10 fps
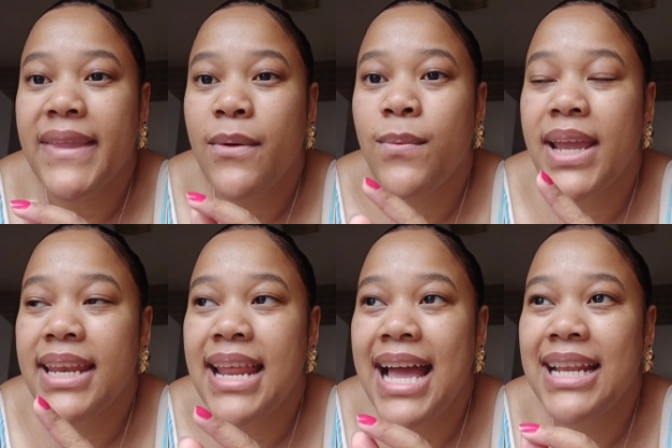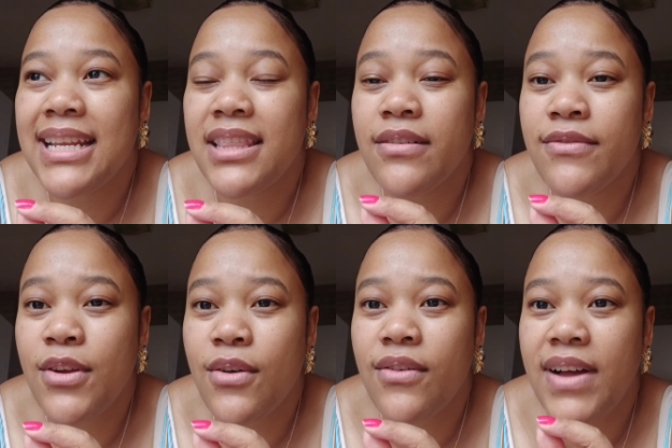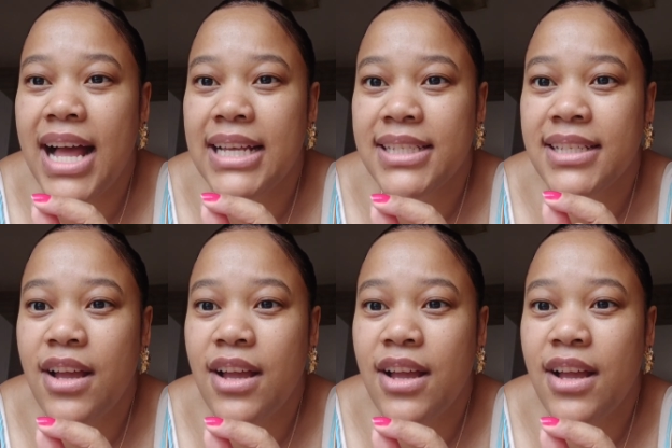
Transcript: when i did the vlog of us